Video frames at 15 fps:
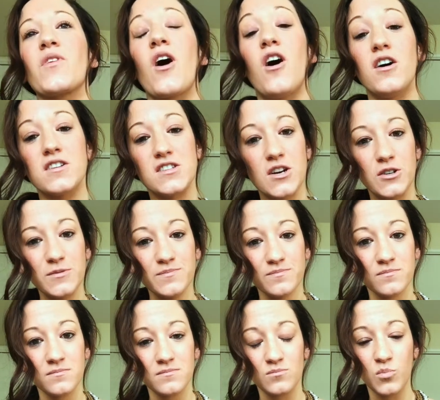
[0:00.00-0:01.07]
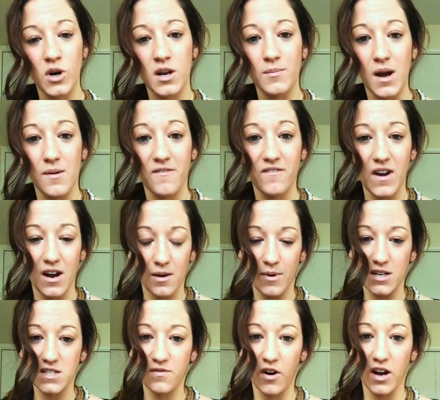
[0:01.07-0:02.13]
Also, one of my very
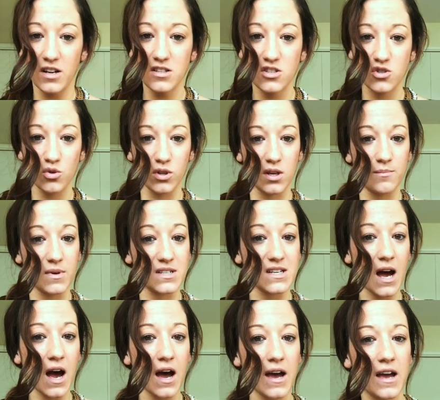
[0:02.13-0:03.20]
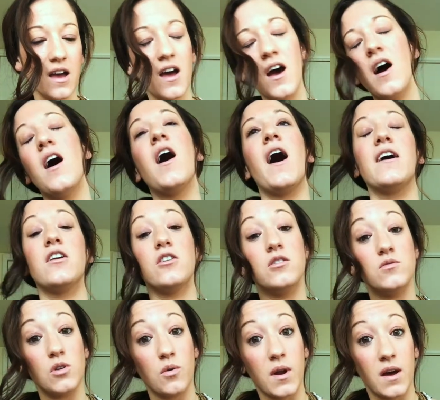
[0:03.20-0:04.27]
best friends, Julian McTighe. I know you
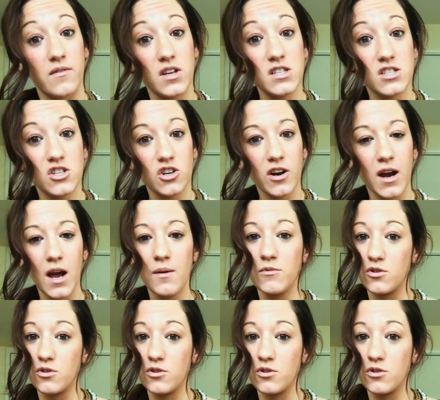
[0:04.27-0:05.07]
don't have Instagram.